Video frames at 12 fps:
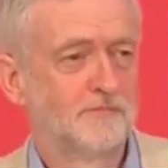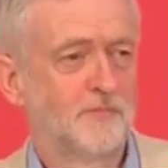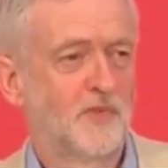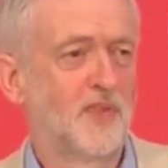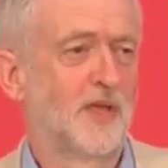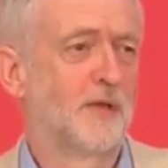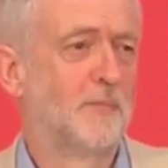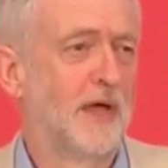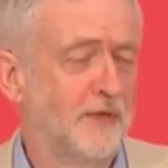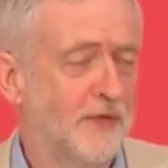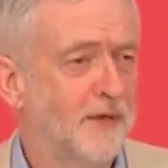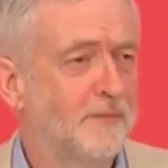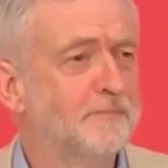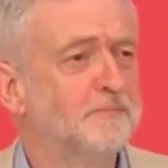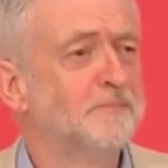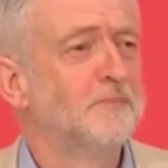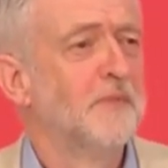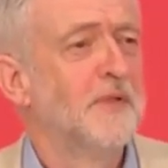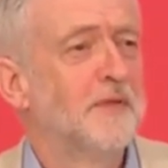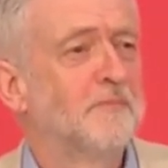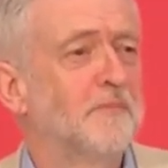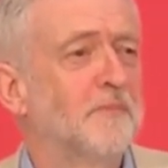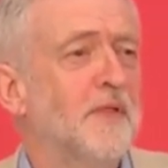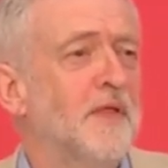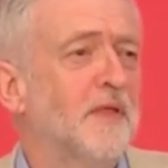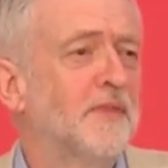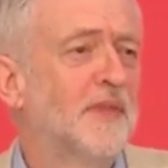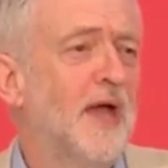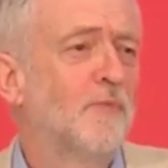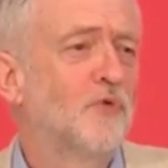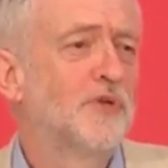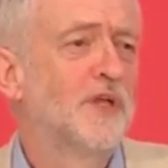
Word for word: Think about that. That would